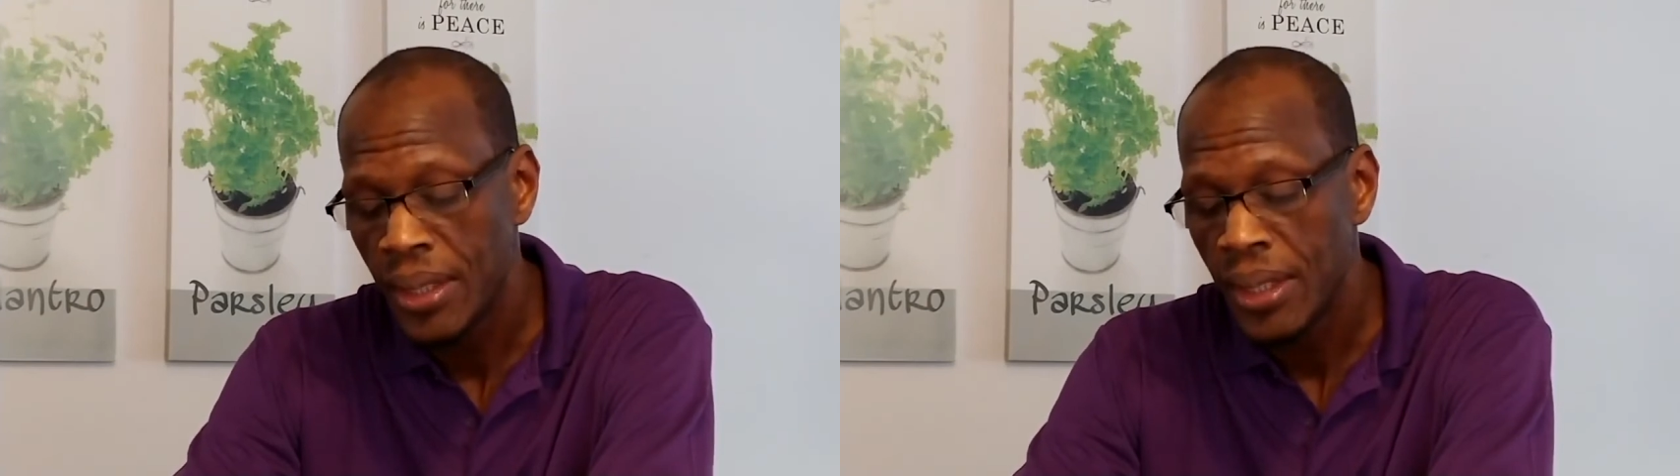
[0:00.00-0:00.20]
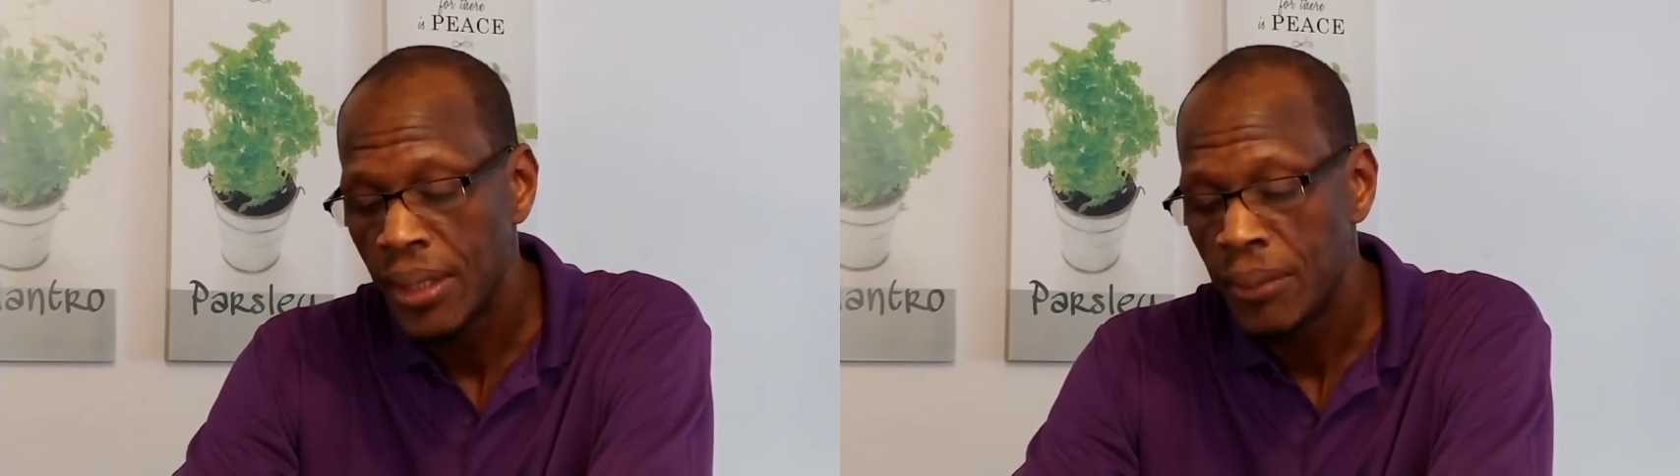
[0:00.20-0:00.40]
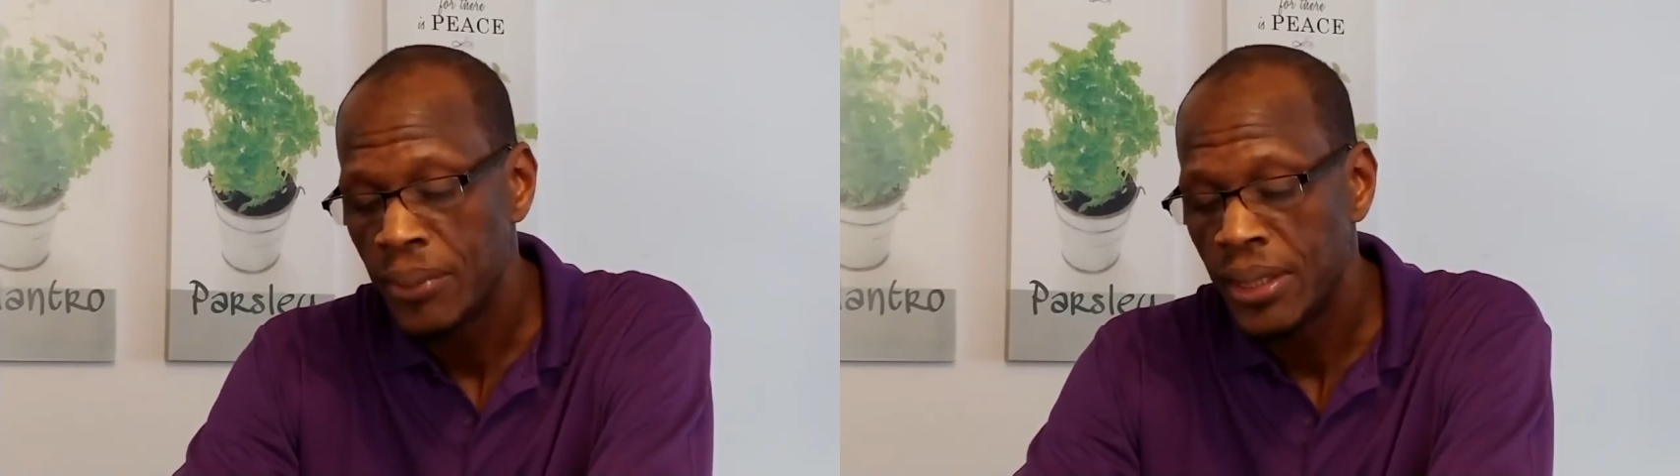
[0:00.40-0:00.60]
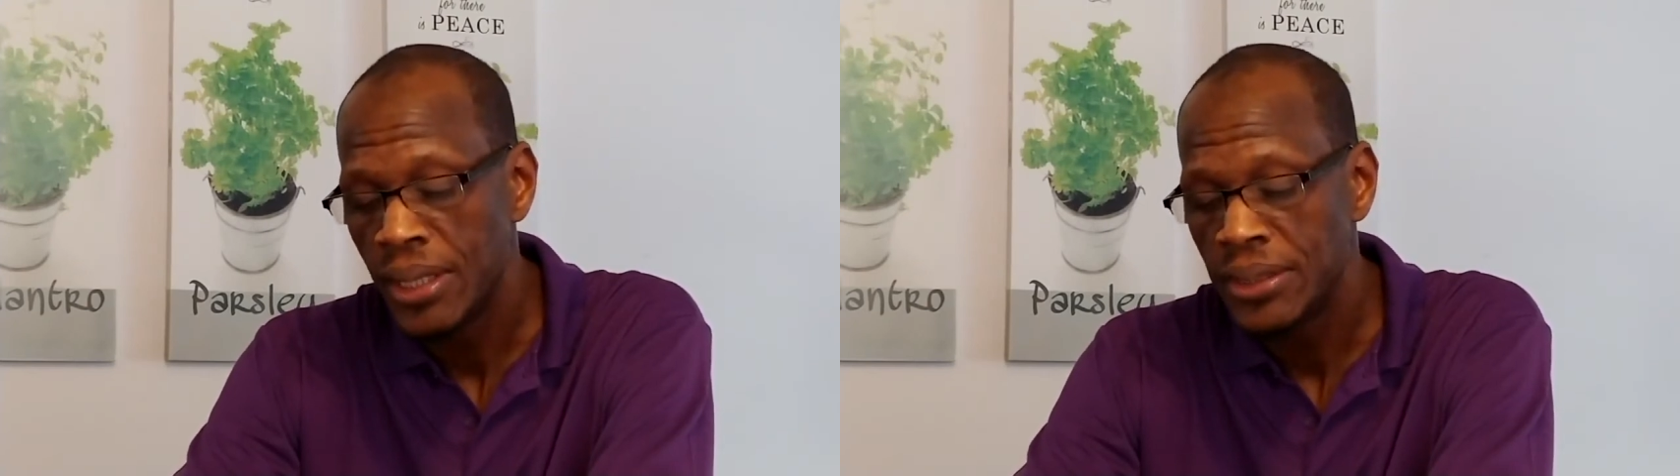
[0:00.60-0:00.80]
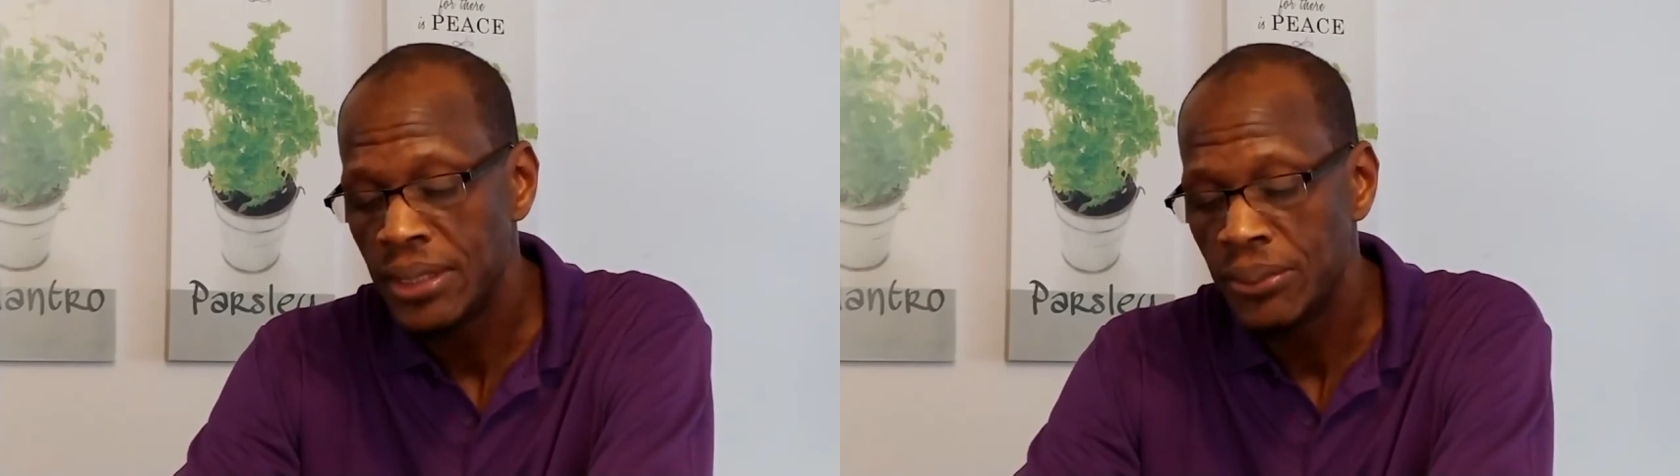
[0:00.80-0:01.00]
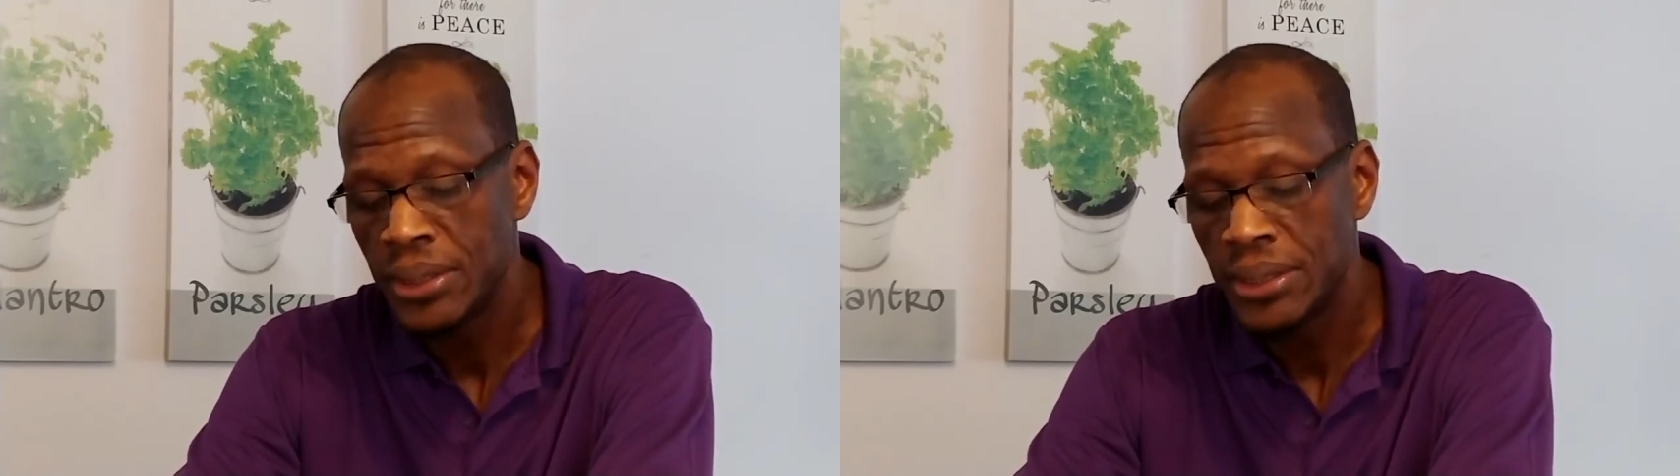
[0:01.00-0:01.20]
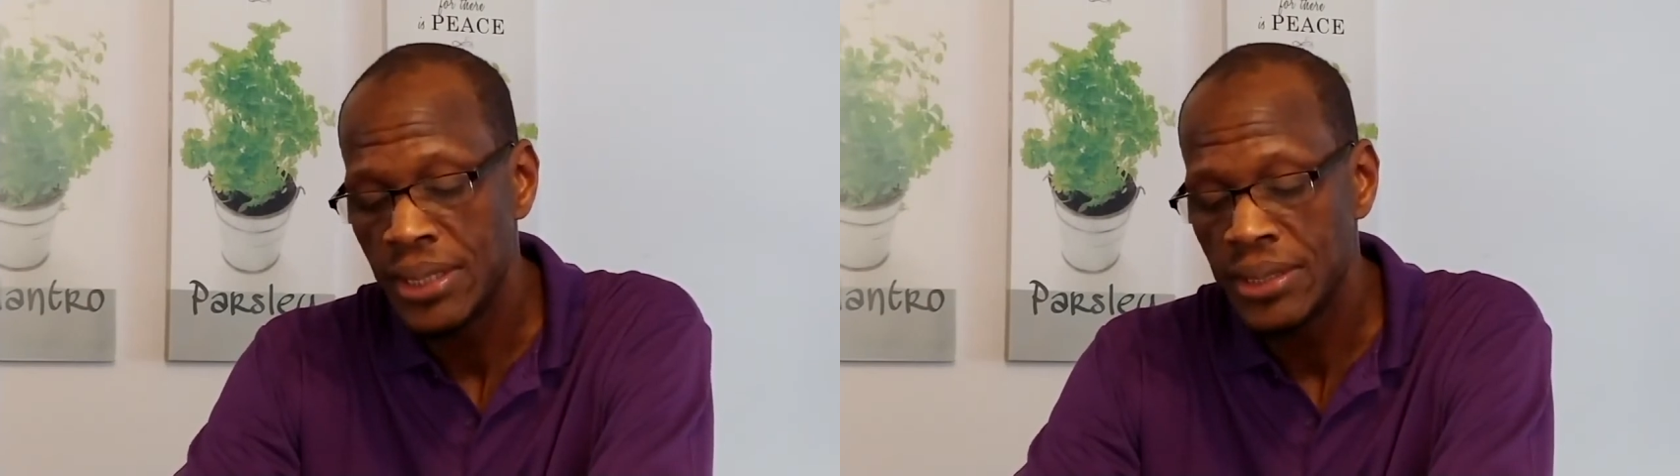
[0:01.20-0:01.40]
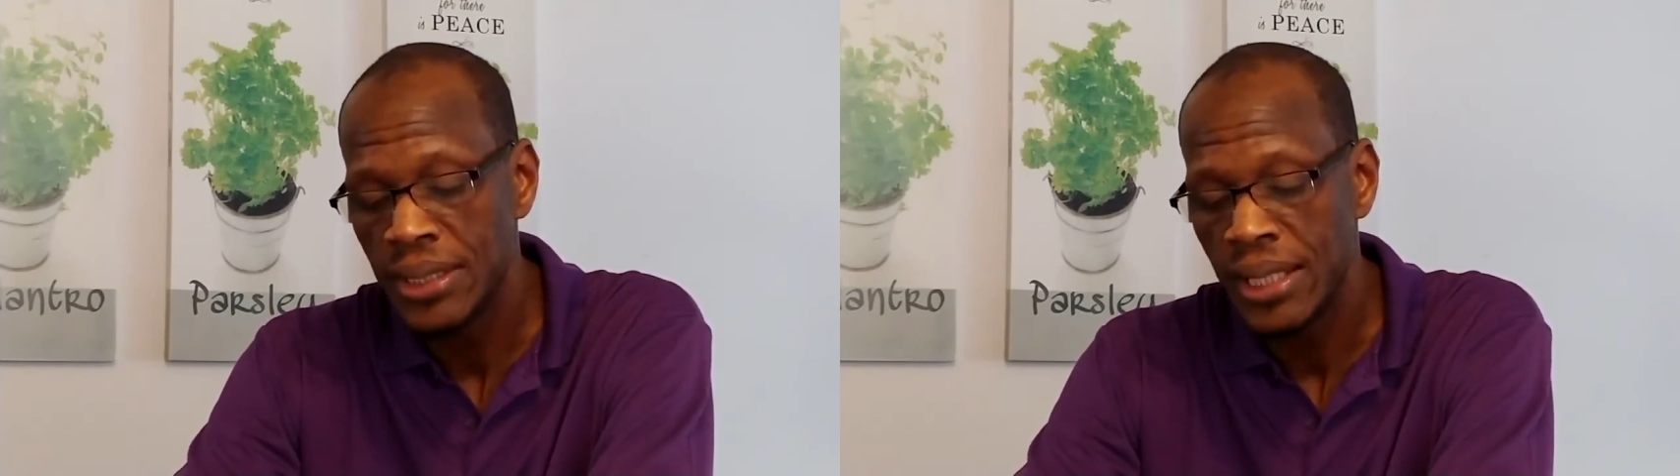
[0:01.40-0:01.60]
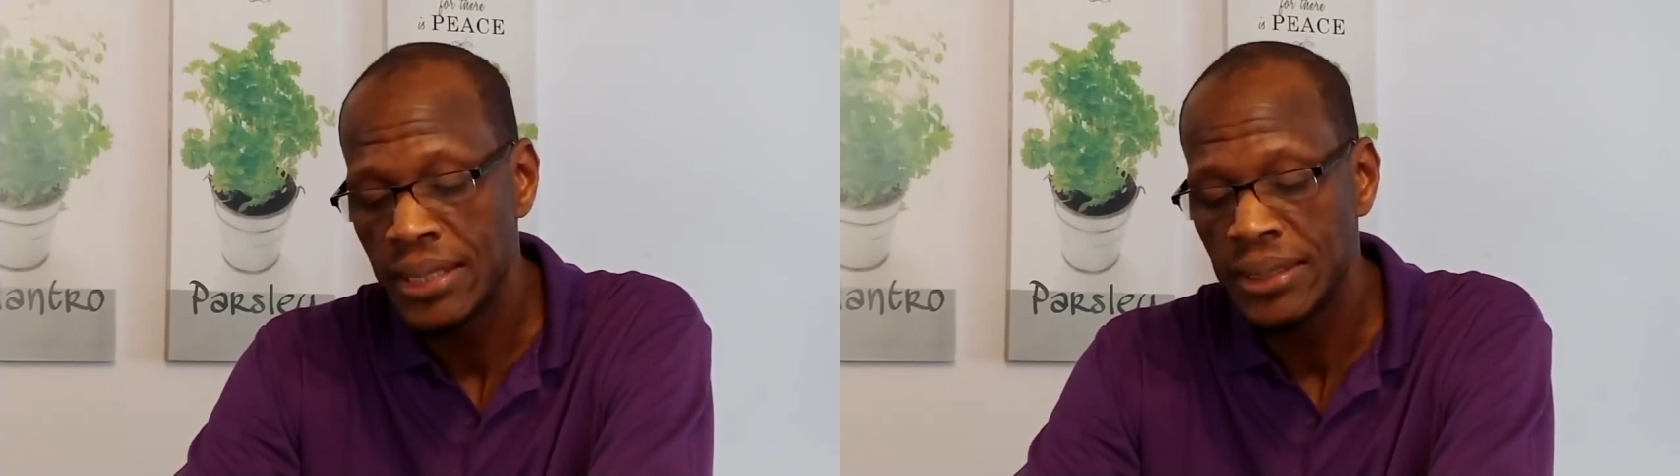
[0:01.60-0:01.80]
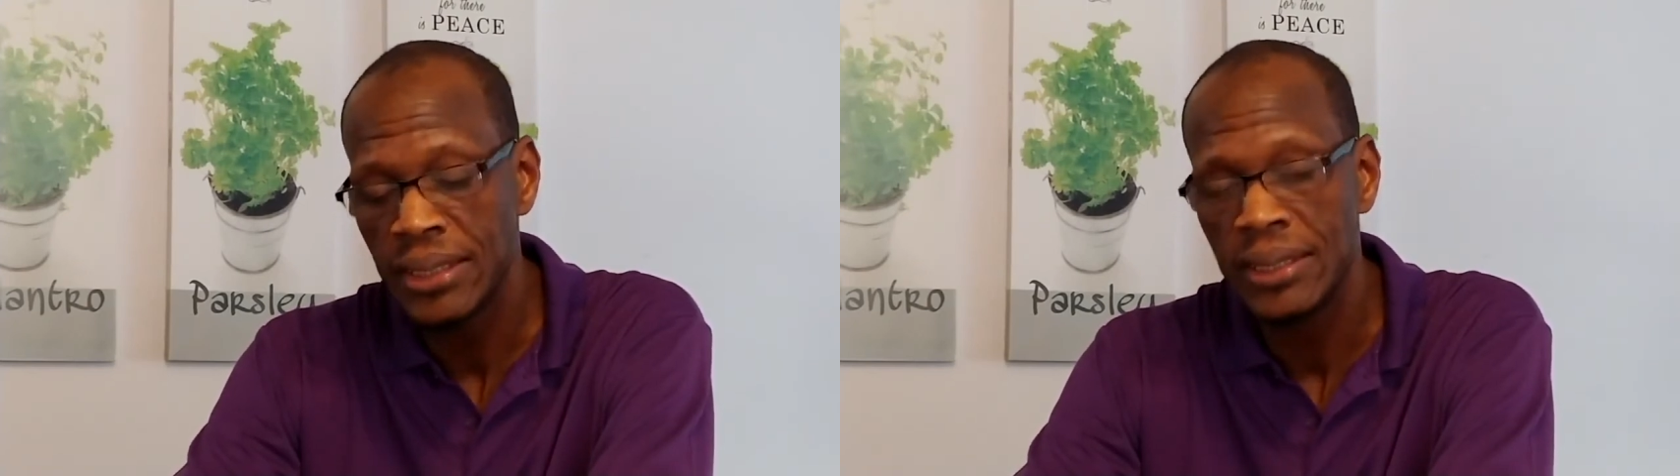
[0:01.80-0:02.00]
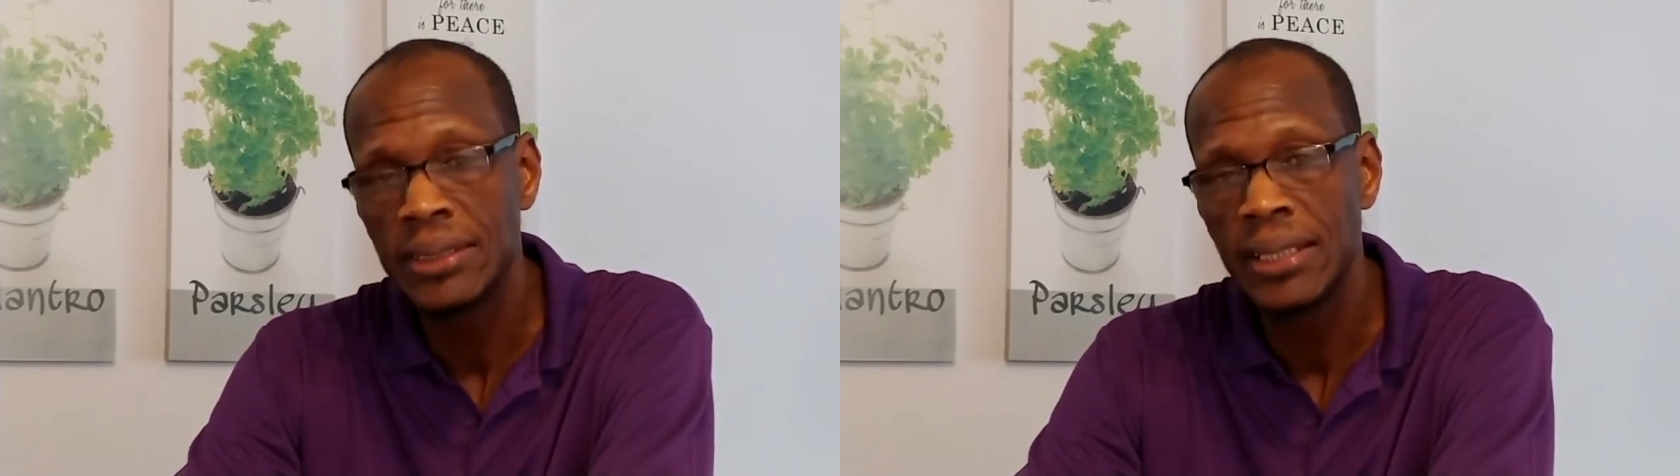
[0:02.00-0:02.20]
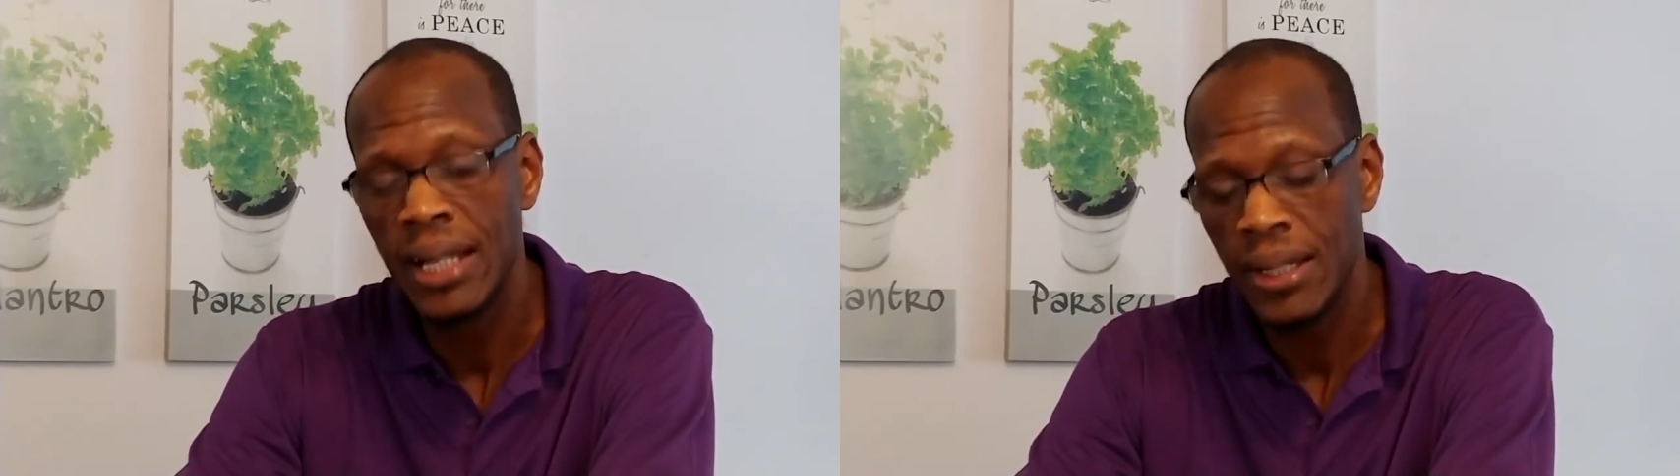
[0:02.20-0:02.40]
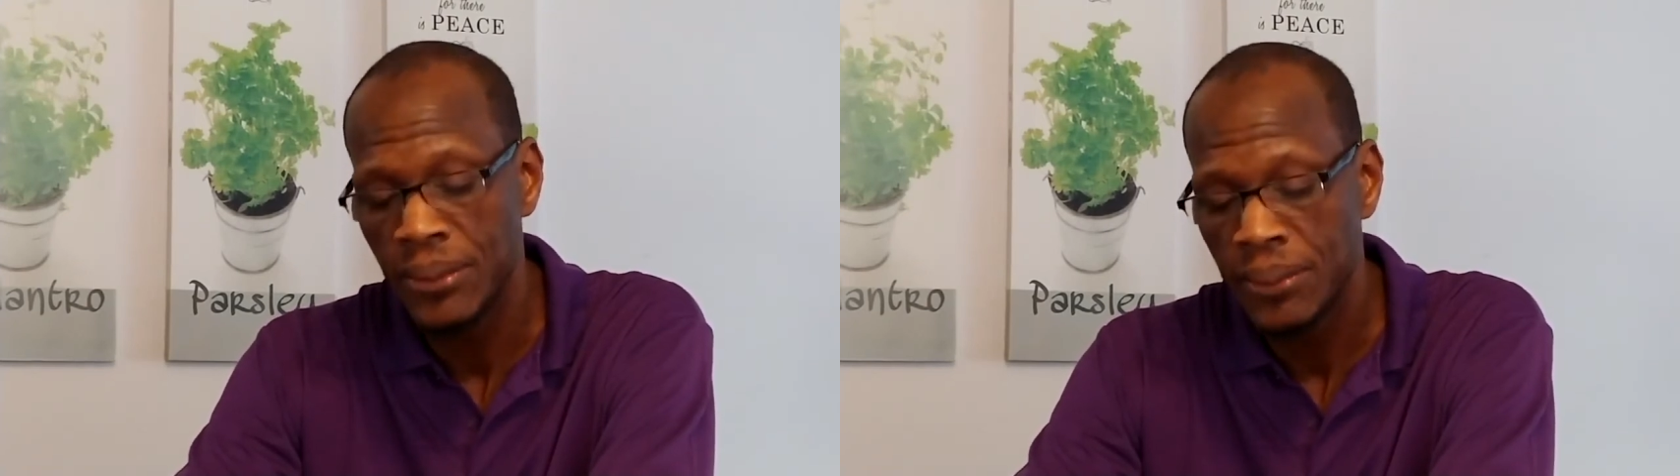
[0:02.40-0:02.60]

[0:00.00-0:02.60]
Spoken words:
Because he was such an excellent scout,